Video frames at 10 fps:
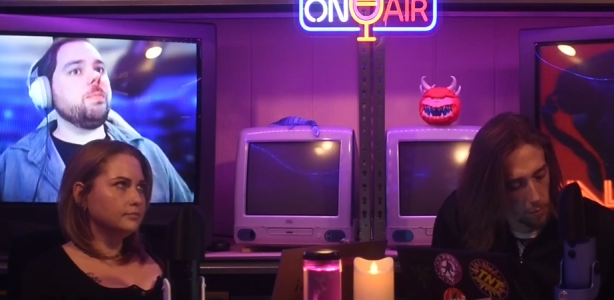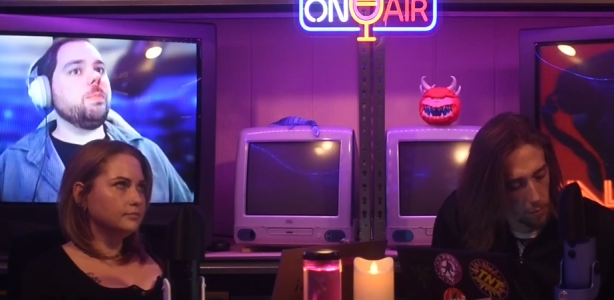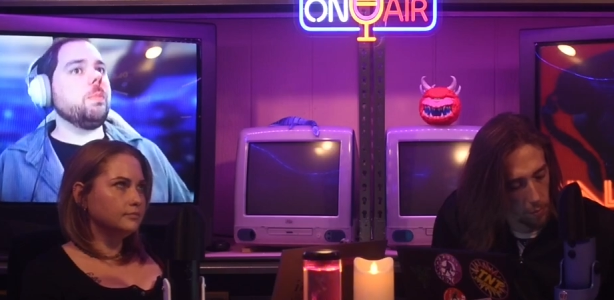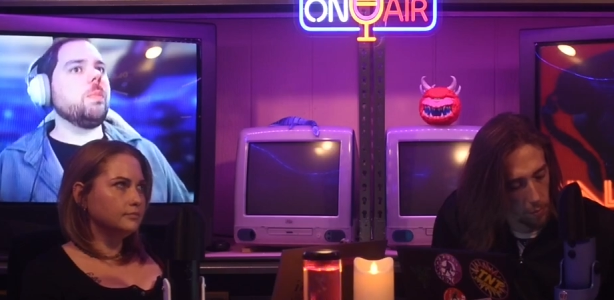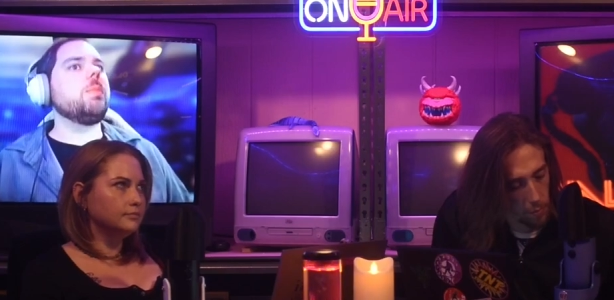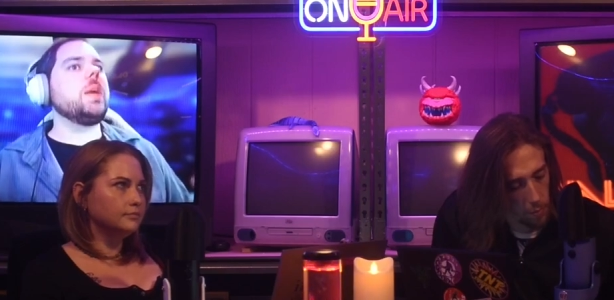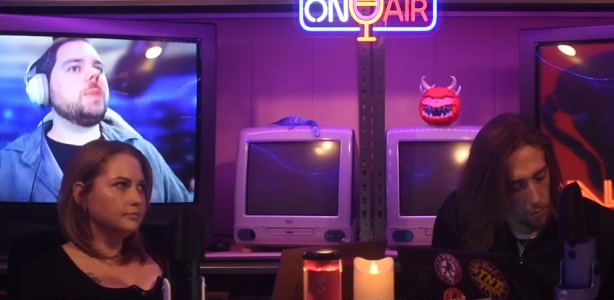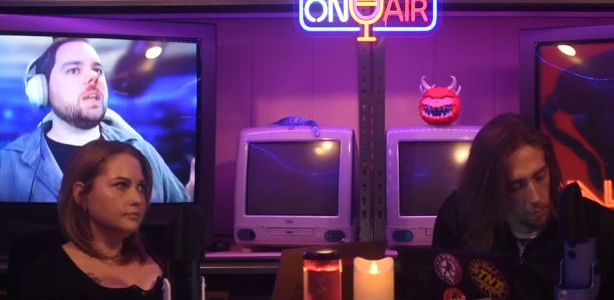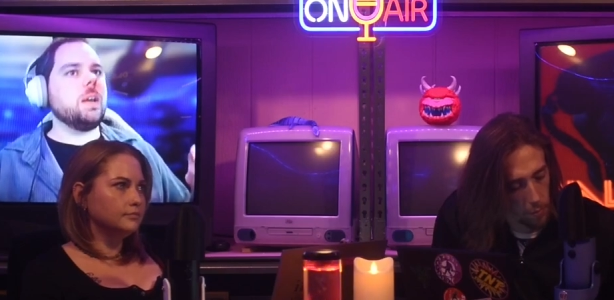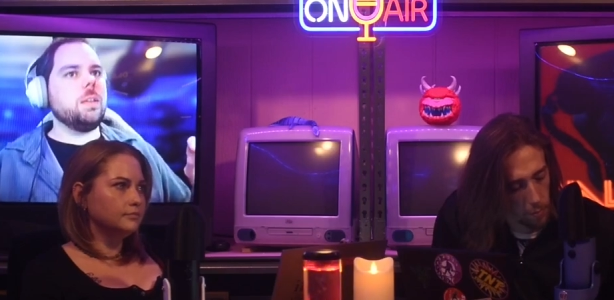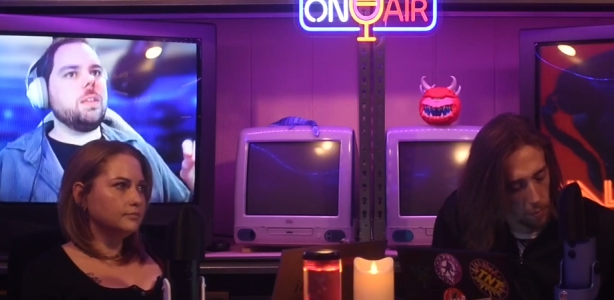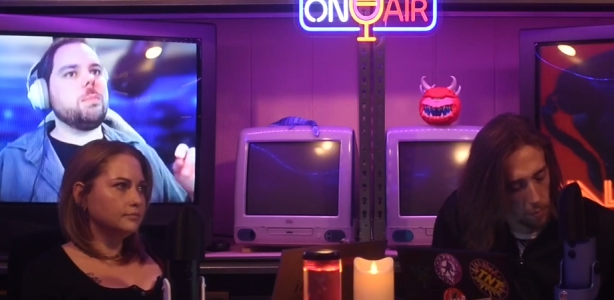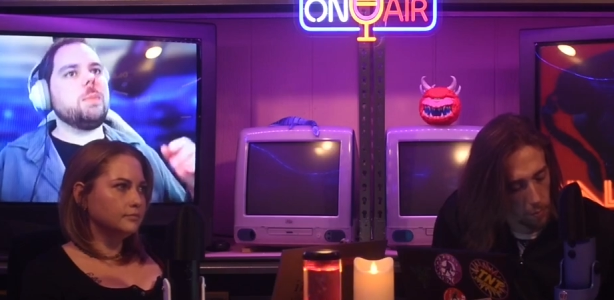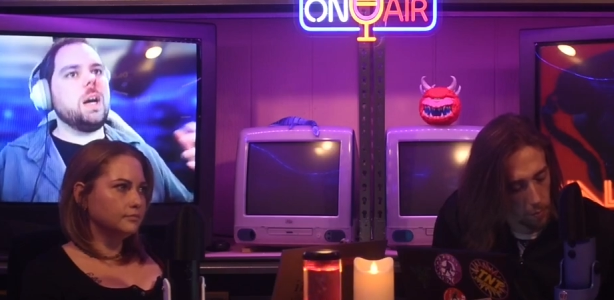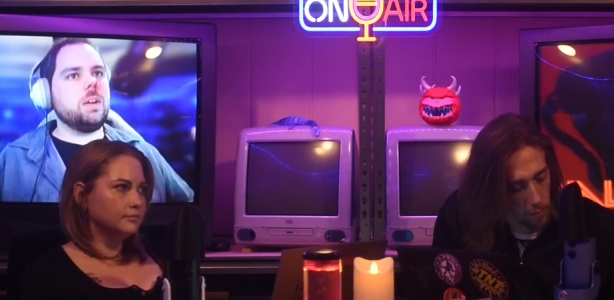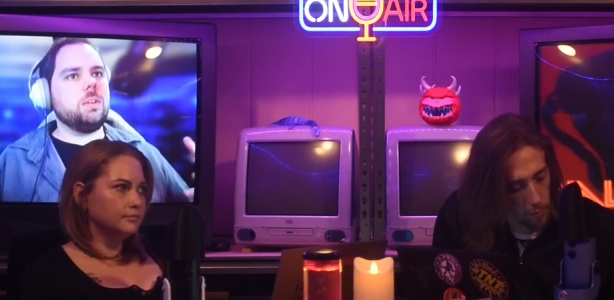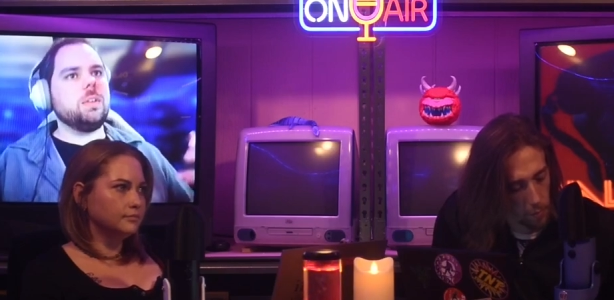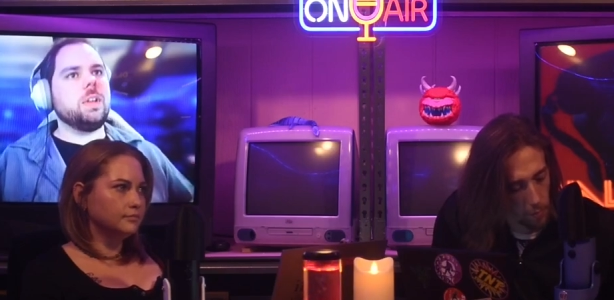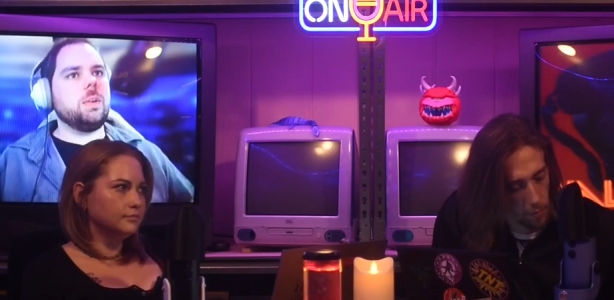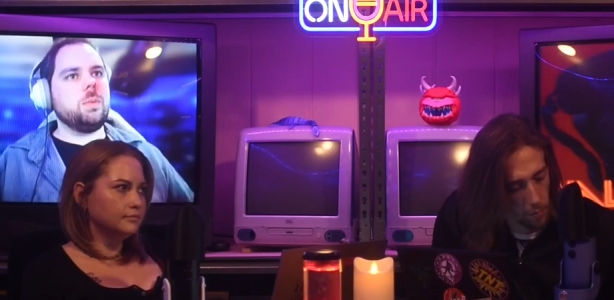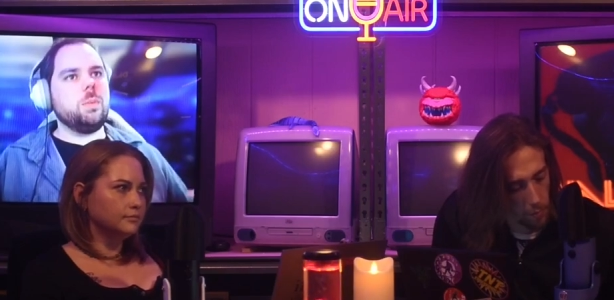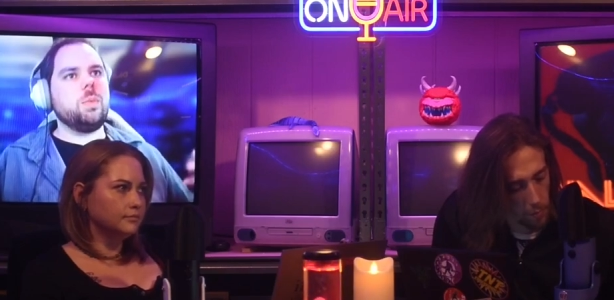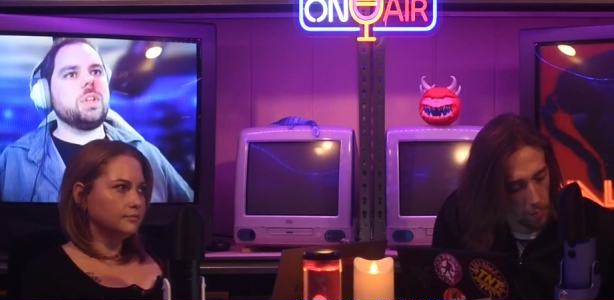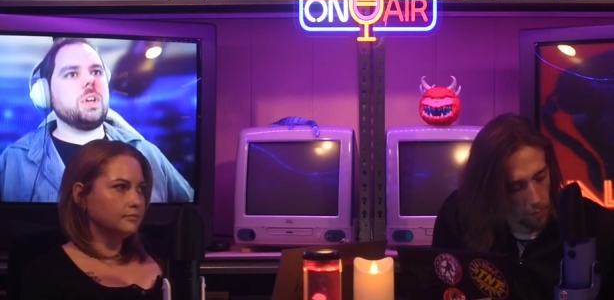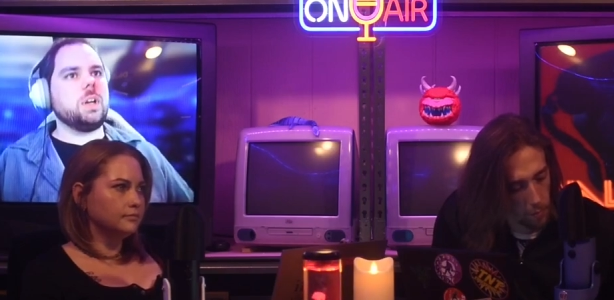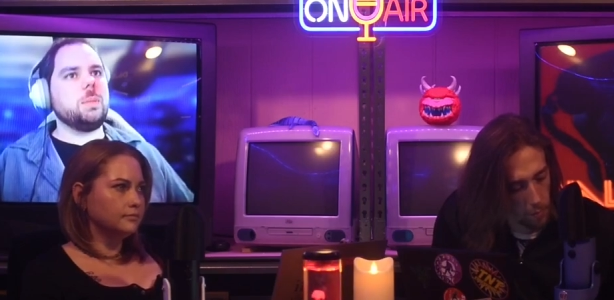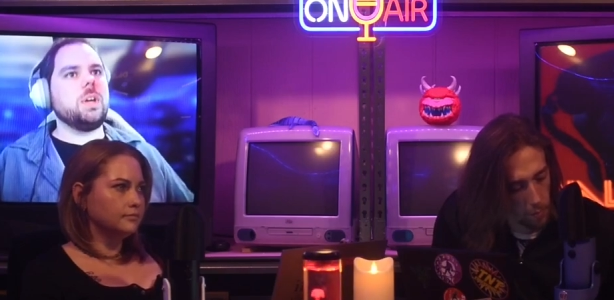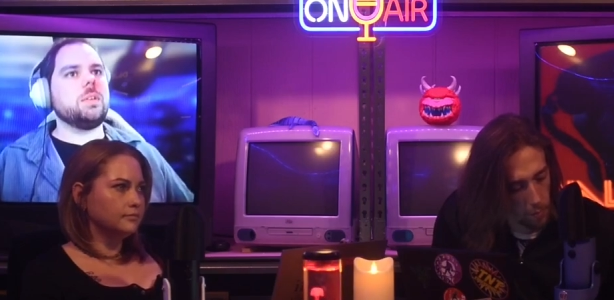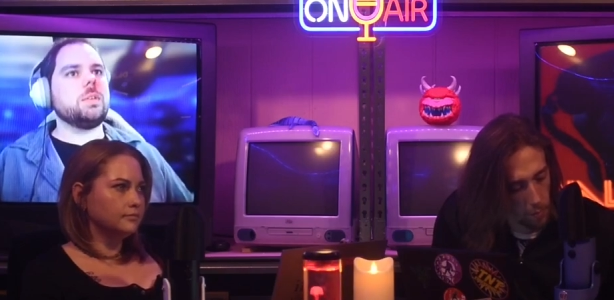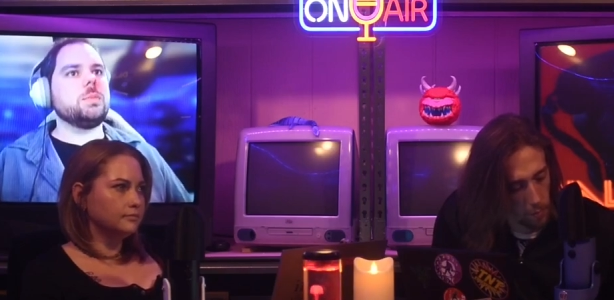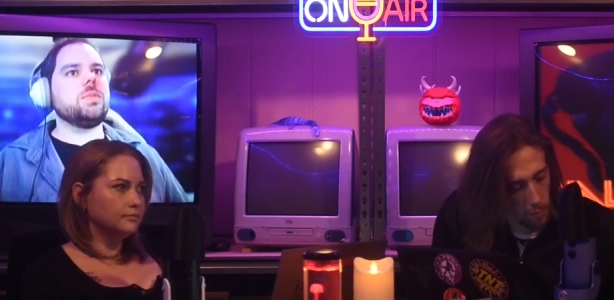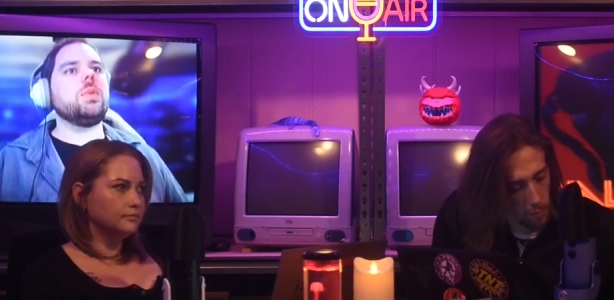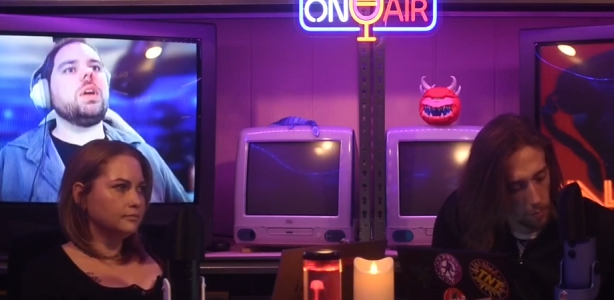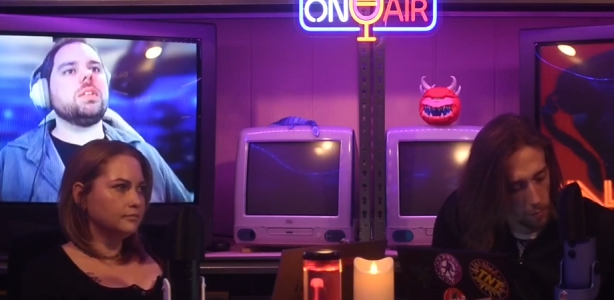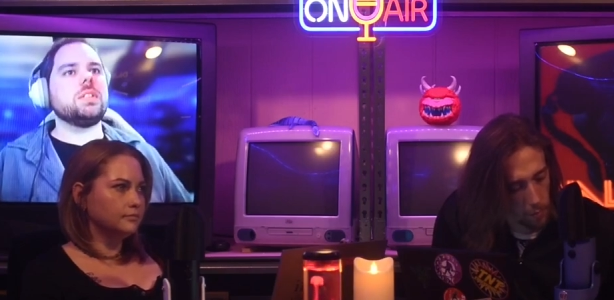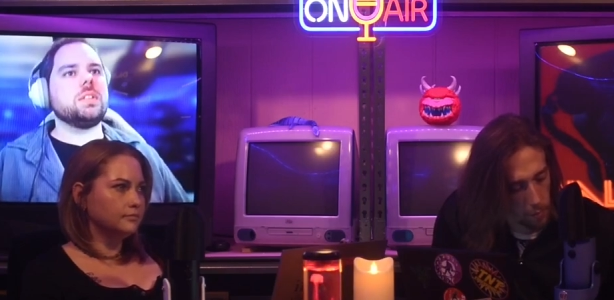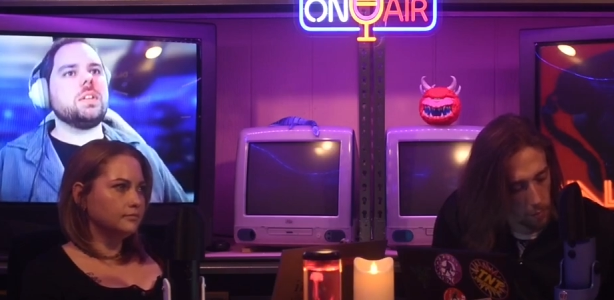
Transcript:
Speaker 1: maybe the model that we talk about in terms of, well, it's a,